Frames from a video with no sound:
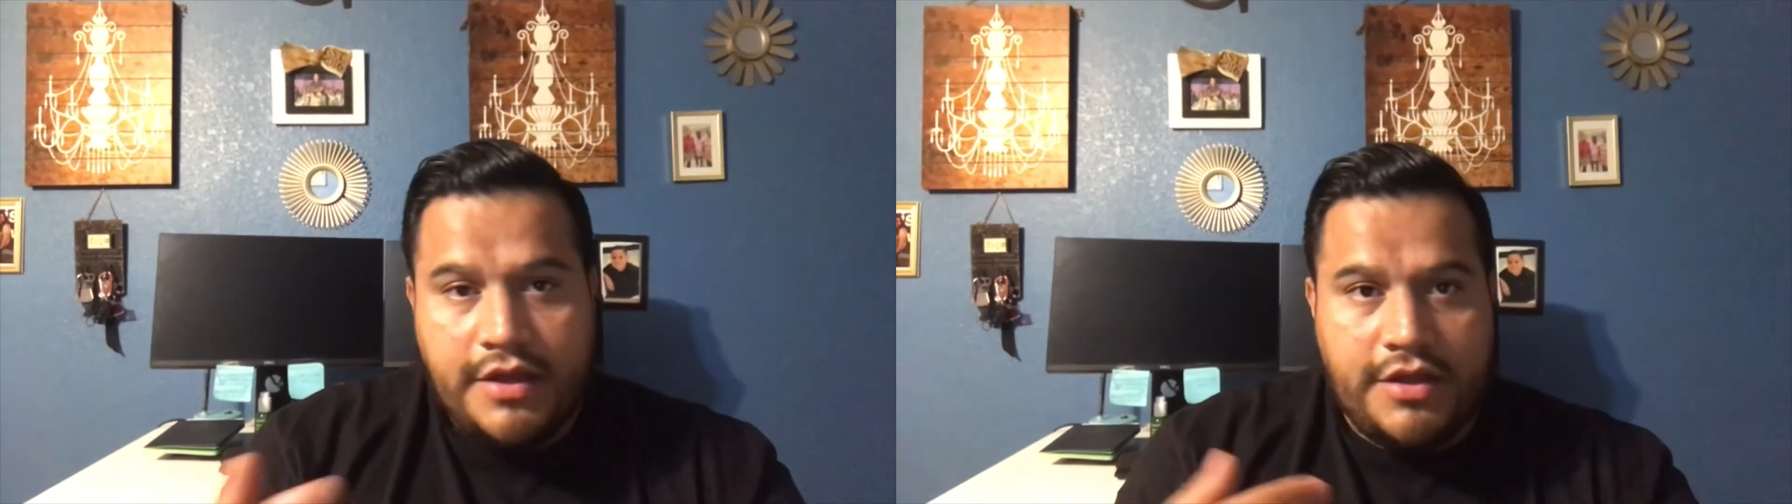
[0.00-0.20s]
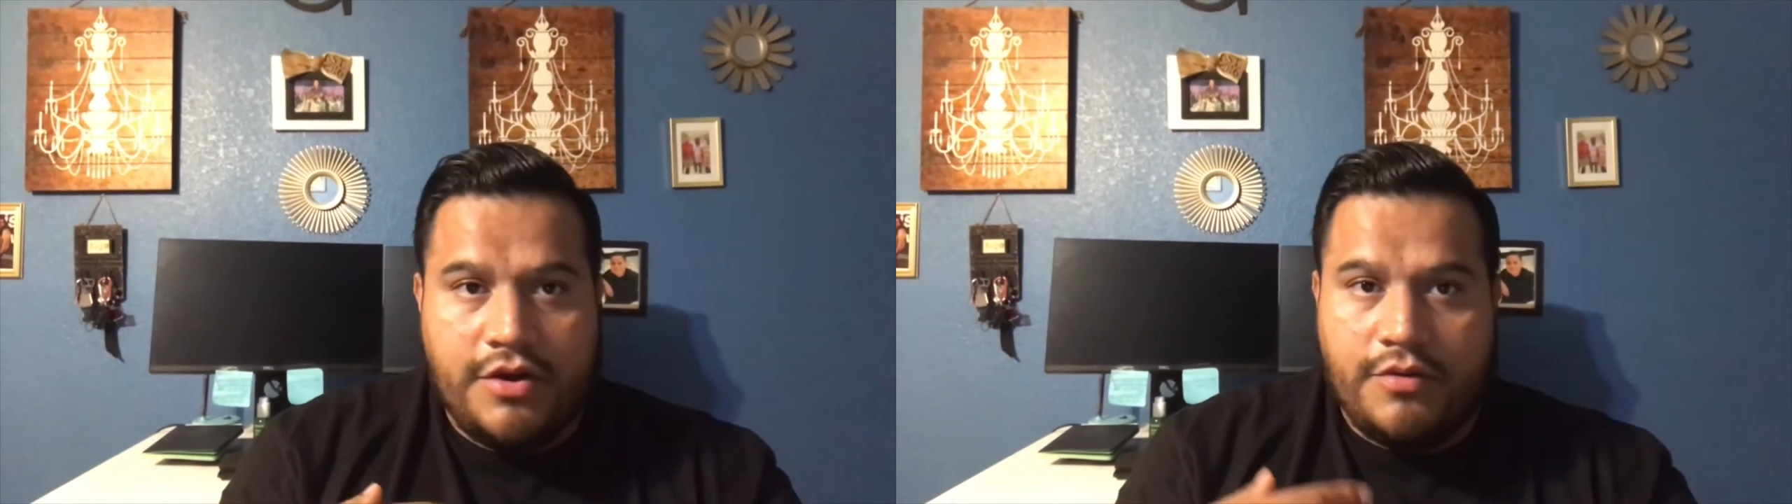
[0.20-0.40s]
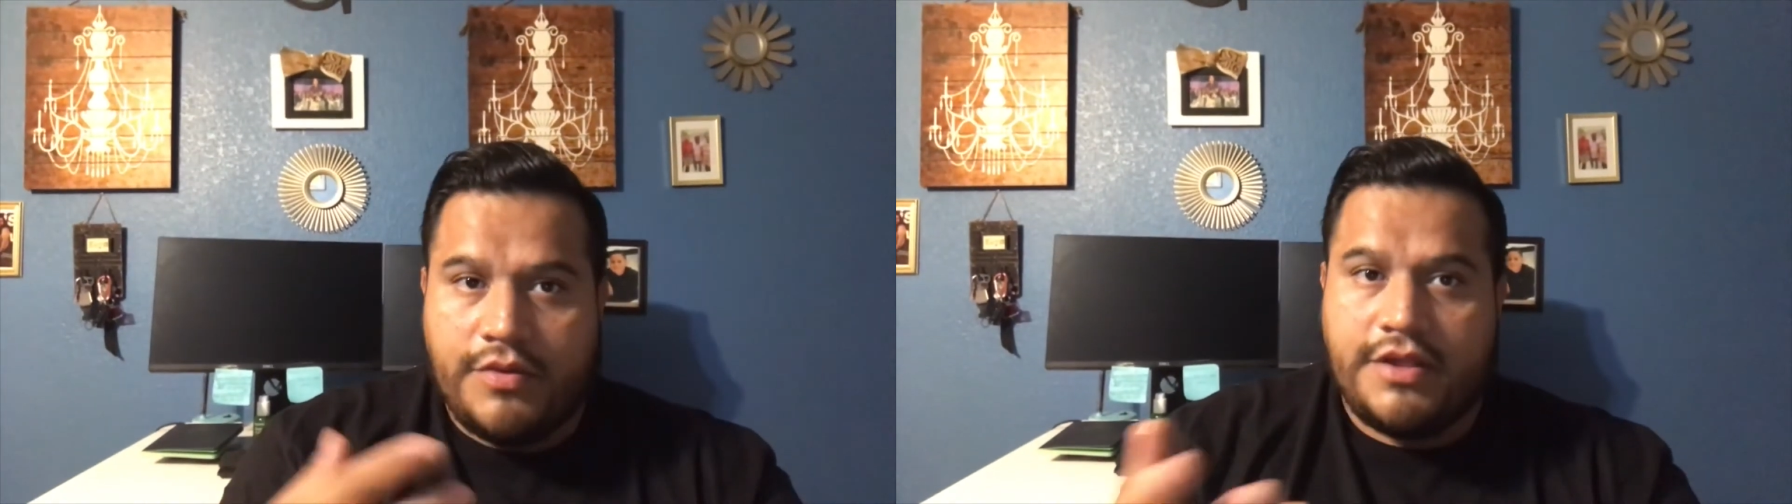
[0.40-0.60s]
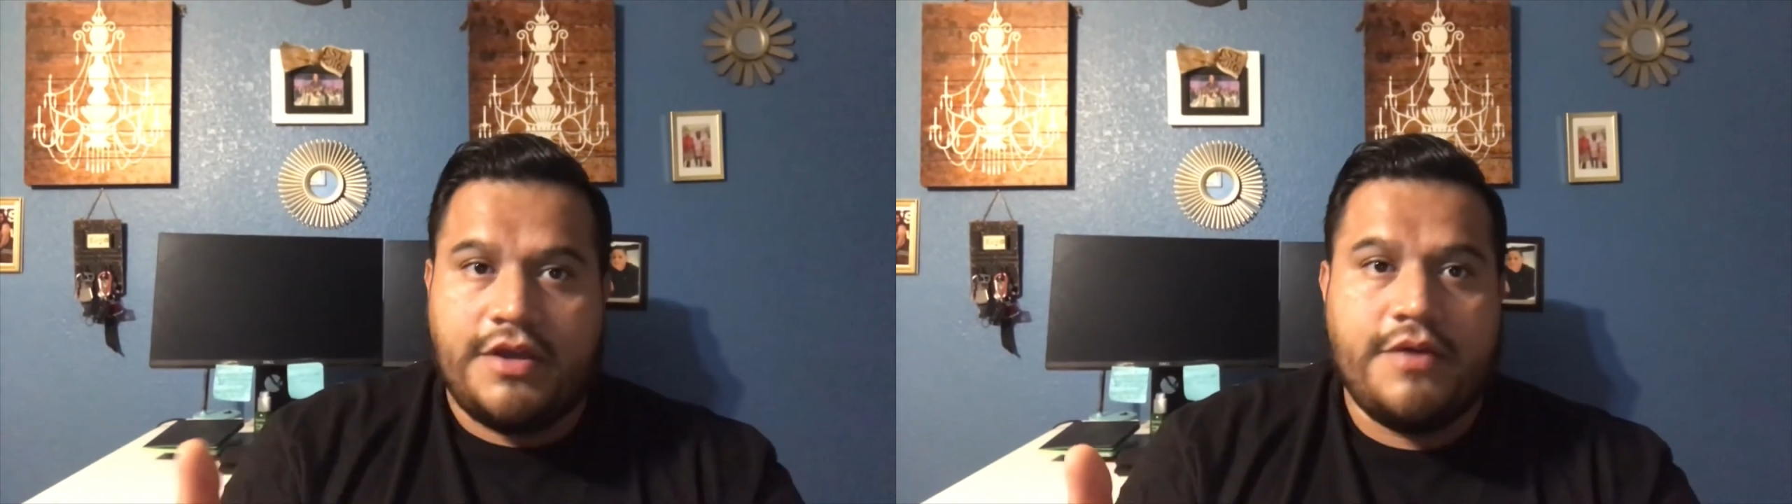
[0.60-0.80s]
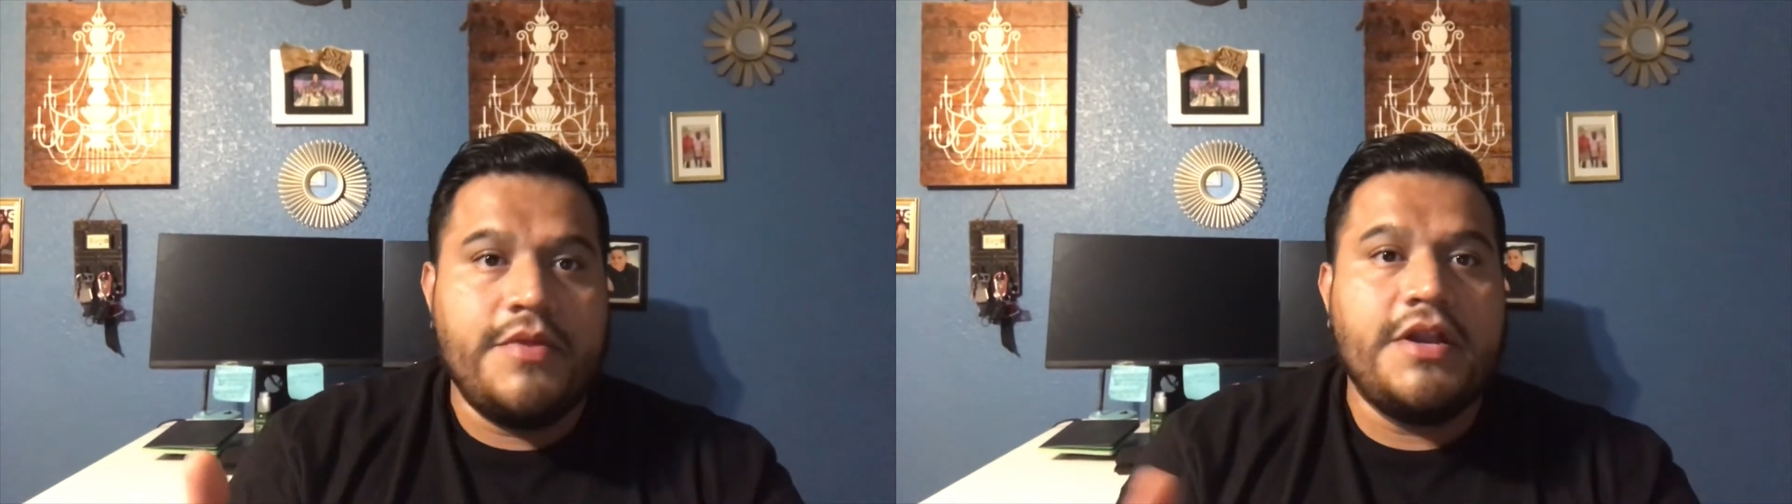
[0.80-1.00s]
with the
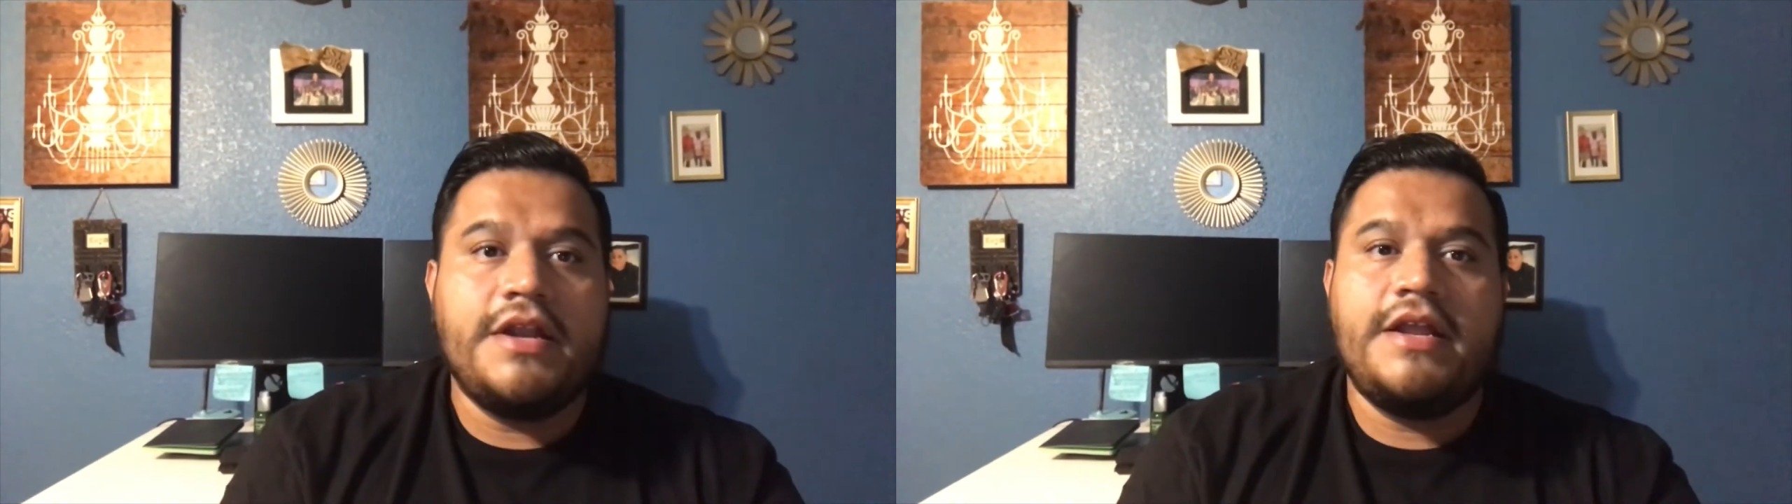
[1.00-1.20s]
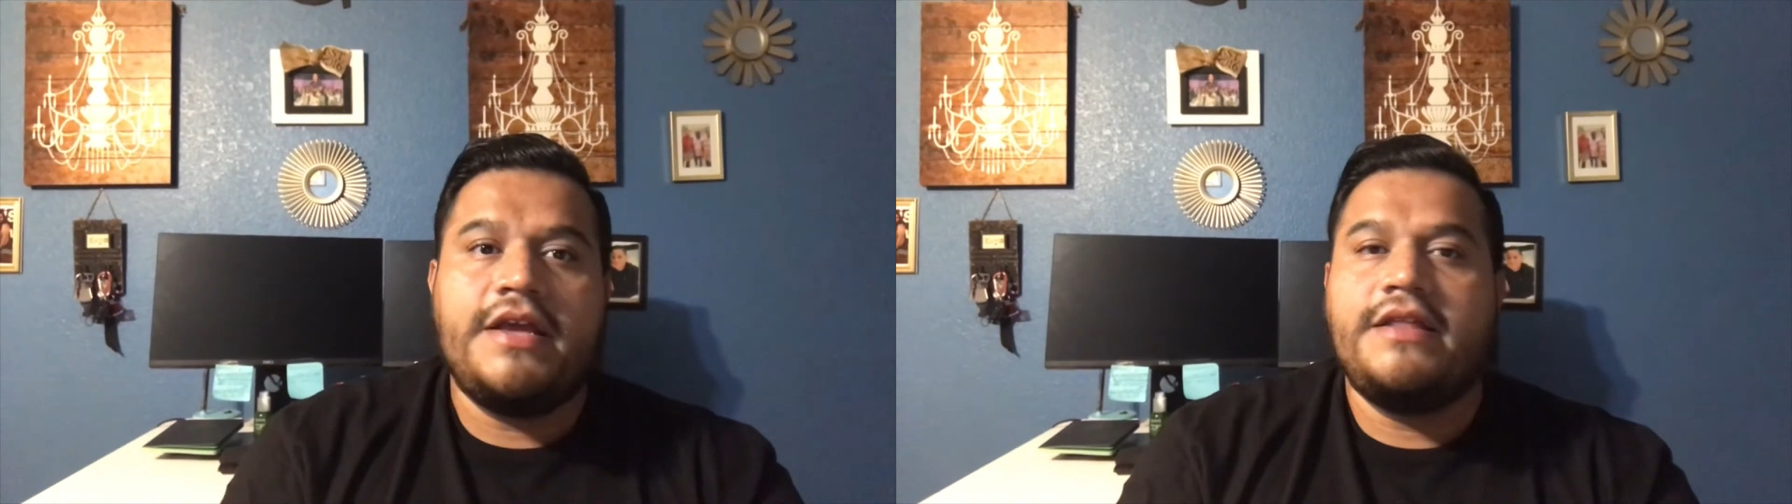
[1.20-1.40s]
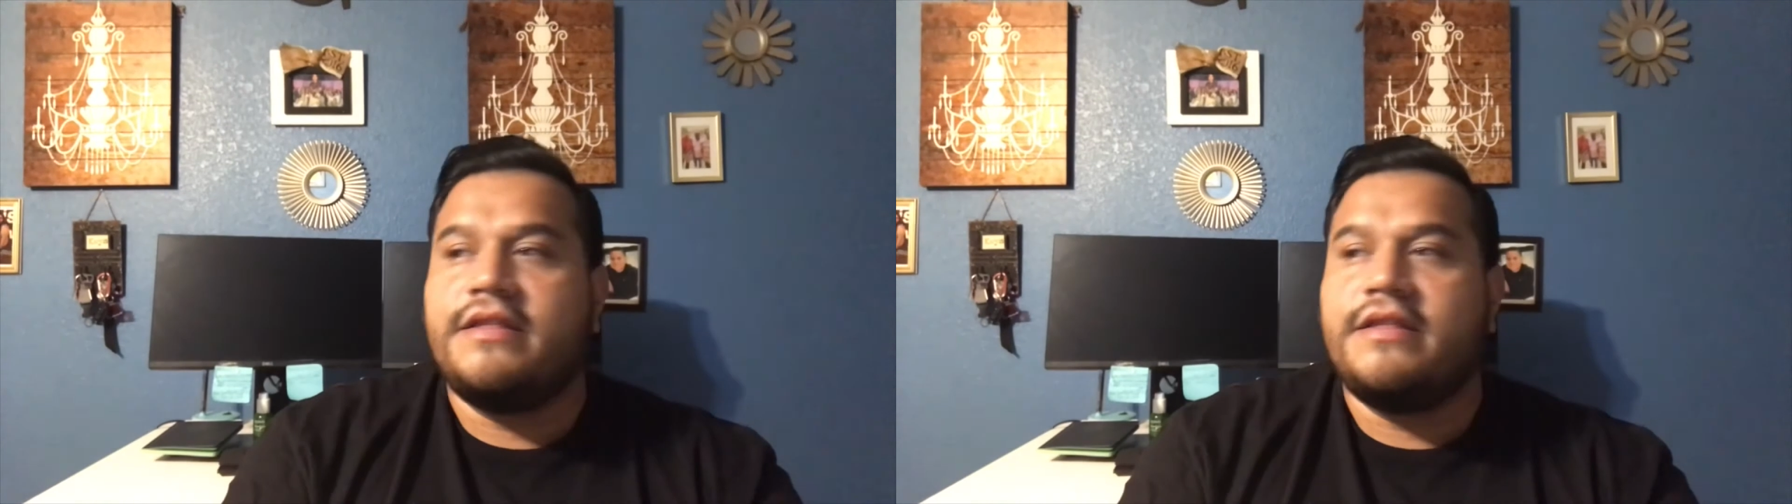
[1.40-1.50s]
community,